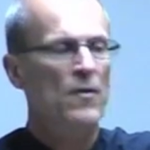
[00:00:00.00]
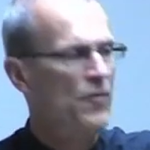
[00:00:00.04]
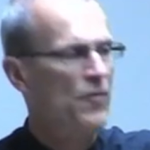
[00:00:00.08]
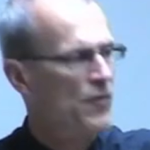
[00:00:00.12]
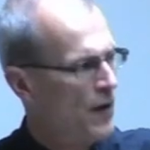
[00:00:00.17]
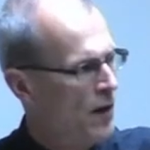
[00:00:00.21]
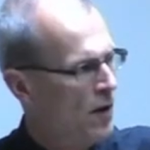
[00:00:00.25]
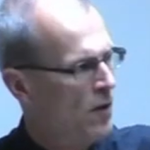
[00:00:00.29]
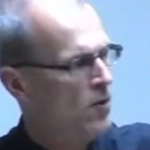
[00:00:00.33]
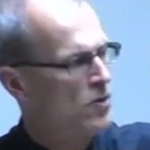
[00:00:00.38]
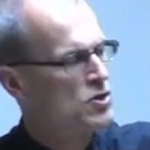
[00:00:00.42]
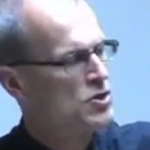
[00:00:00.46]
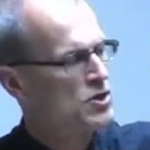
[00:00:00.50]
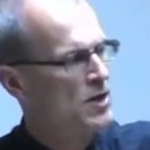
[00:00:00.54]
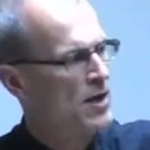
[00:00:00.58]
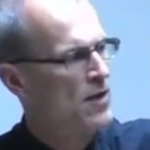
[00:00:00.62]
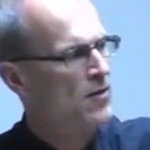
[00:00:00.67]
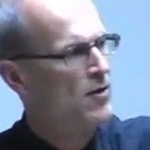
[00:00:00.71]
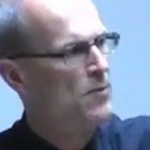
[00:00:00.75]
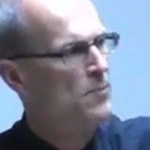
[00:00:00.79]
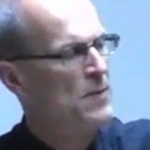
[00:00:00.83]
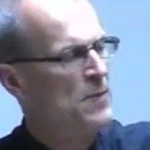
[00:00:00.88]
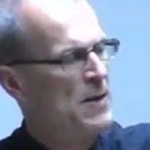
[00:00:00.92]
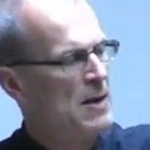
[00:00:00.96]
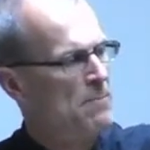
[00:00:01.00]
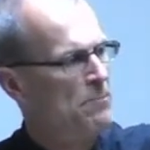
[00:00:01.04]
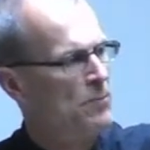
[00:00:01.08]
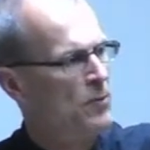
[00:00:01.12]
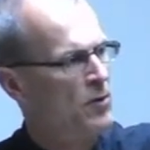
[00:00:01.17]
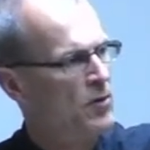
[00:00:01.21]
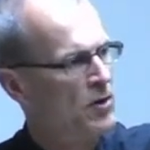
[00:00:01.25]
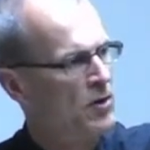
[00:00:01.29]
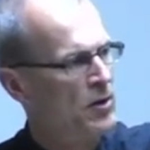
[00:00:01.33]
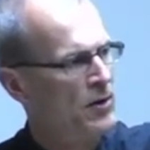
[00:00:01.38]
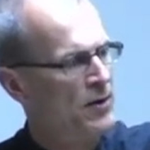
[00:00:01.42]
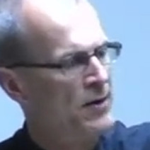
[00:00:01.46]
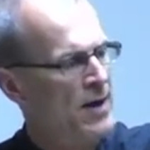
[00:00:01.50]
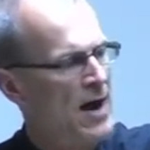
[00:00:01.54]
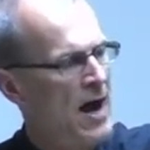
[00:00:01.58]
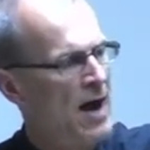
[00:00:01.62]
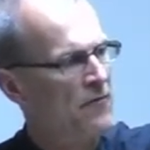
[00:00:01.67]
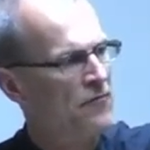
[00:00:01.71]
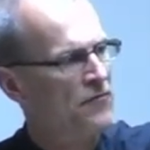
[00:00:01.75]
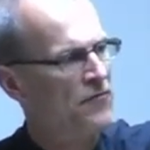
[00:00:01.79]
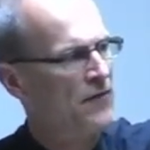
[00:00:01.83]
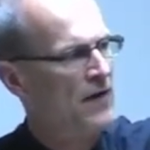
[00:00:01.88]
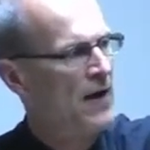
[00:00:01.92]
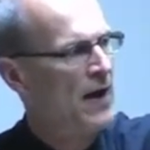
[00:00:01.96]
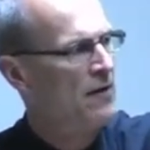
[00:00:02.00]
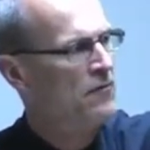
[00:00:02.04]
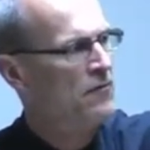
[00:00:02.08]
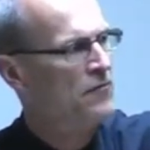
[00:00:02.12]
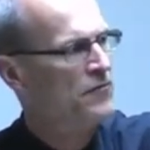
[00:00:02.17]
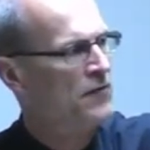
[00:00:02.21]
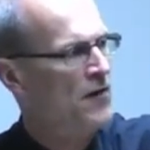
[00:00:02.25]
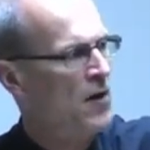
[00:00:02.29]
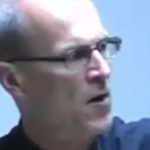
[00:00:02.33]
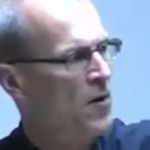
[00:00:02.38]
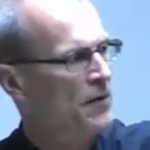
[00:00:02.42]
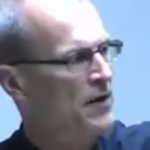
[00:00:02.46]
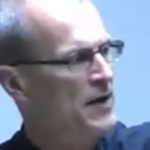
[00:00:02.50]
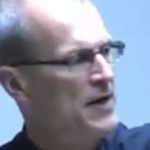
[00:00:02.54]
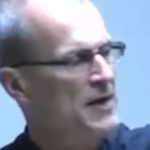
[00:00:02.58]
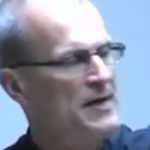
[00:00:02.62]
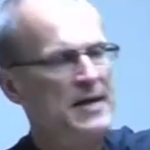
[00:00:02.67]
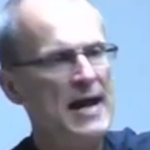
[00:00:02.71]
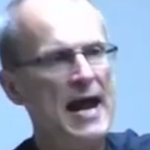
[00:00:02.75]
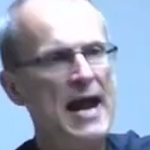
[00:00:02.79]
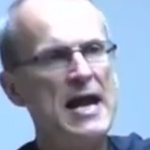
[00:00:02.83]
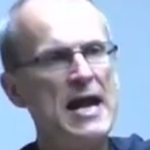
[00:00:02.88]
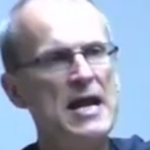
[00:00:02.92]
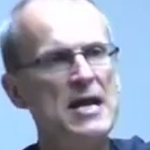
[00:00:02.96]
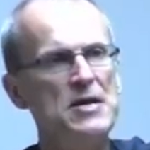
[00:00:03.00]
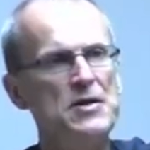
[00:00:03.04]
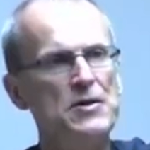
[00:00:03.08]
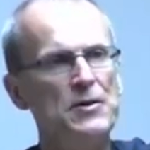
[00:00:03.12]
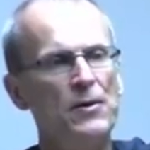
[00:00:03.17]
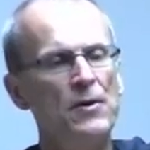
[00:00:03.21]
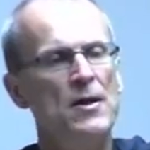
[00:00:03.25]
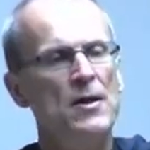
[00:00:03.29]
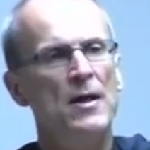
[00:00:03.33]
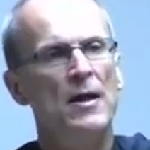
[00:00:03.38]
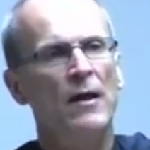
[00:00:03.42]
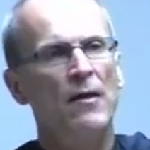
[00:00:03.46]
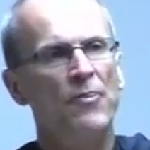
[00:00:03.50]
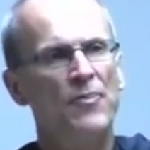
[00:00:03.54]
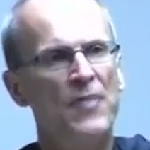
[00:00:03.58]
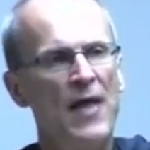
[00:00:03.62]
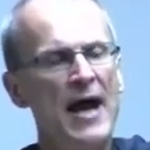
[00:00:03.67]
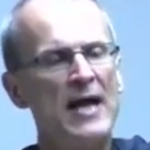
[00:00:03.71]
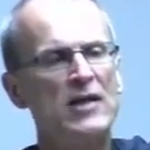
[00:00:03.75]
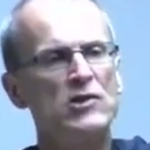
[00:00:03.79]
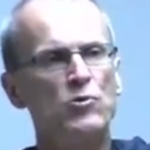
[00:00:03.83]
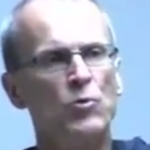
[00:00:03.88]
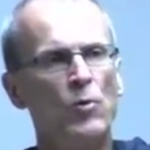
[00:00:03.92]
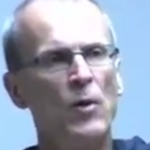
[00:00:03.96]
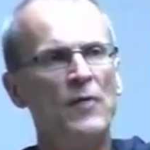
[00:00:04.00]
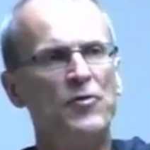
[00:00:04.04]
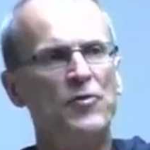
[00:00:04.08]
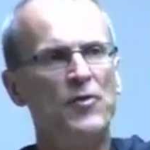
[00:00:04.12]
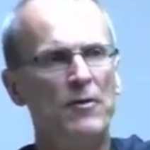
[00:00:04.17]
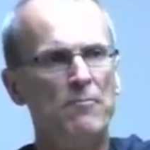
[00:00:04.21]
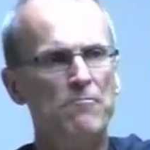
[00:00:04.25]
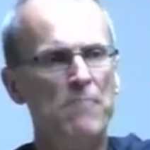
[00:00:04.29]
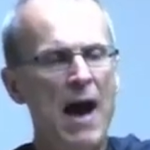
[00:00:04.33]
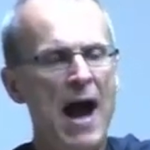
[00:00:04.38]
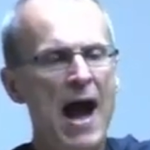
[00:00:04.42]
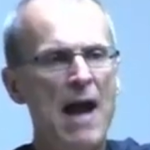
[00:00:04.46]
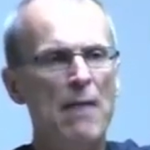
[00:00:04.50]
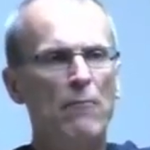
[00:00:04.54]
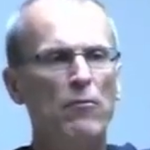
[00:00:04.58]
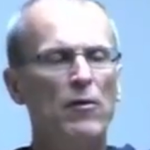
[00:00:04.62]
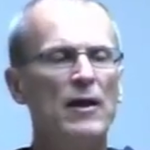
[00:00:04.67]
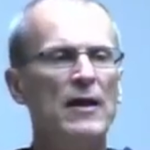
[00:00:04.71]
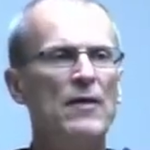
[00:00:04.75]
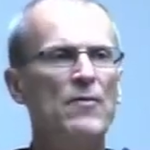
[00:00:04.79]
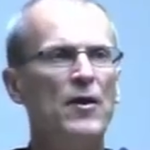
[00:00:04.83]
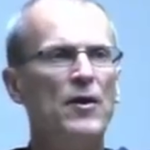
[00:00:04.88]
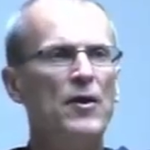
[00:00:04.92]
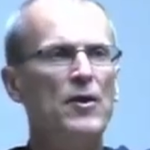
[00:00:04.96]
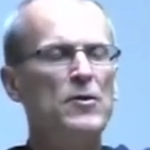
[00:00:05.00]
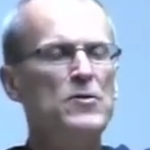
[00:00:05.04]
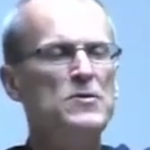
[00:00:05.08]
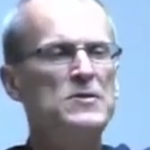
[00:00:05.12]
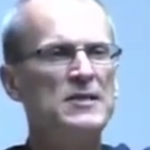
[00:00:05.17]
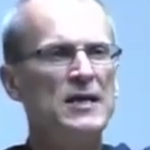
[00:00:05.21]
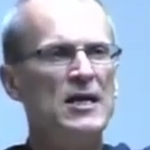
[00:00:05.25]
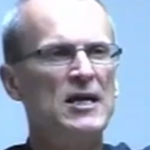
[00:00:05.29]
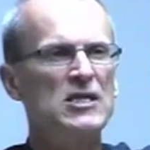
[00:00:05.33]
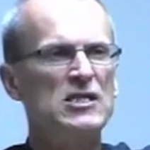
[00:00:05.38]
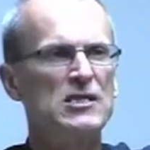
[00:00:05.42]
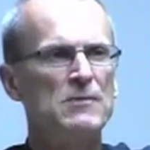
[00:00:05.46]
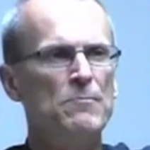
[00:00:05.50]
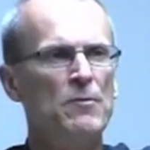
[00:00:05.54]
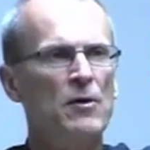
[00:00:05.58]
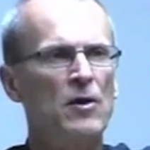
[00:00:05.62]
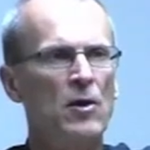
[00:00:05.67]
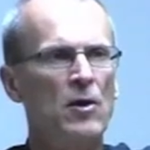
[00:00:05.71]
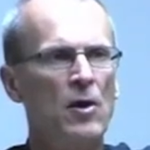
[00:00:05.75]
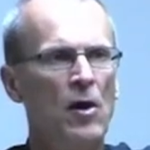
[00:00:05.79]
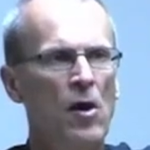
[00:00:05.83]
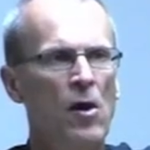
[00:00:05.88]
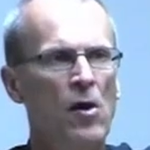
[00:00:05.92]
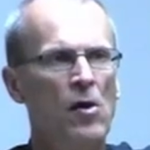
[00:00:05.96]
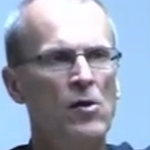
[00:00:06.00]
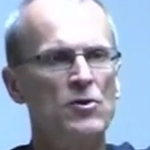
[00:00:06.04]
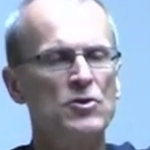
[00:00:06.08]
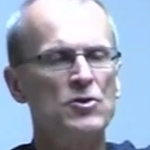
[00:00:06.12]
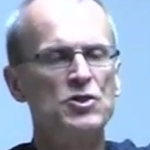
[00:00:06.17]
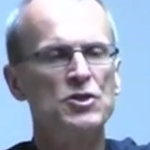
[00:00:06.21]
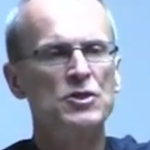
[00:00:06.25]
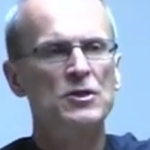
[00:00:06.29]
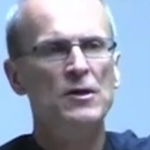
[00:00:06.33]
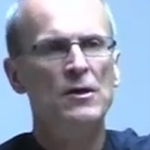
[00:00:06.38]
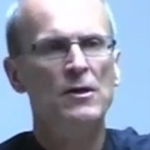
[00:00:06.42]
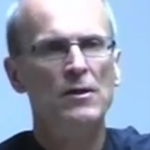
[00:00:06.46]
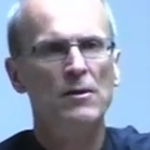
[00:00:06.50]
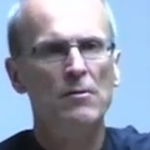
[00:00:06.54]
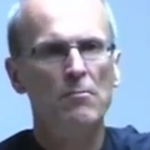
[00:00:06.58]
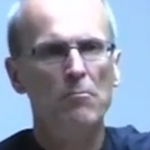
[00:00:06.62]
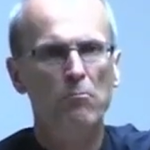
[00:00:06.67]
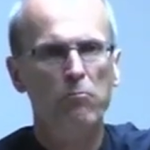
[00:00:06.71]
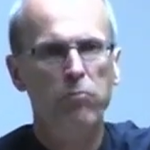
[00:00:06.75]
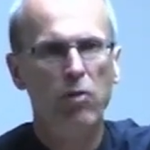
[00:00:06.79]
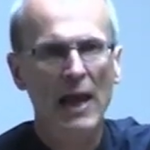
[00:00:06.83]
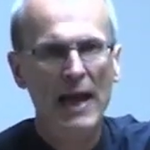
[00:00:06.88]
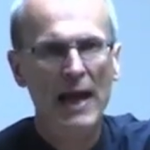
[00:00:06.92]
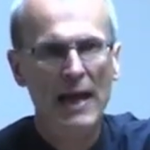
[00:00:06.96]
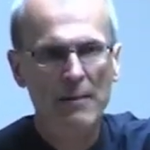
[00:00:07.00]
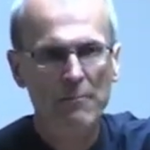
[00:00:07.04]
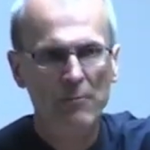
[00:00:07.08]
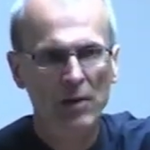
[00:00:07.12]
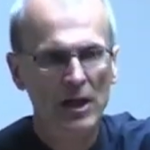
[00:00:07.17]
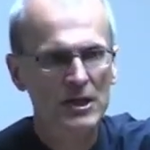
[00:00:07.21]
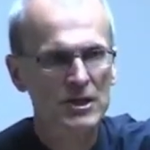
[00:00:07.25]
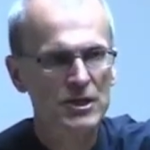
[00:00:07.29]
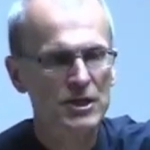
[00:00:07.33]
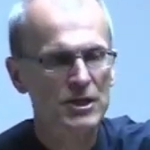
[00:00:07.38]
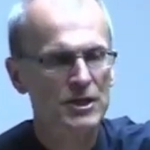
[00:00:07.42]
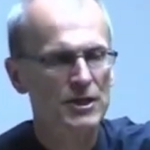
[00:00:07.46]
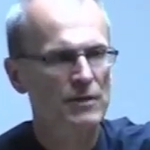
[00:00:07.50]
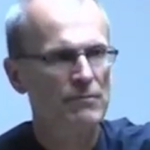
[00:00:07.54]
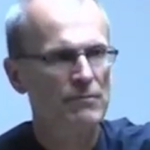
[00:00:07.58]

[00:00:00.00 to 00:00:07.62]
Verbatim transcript: those other people could not find fault in Daniel, that's what the Bible in the New Testament calls blameless.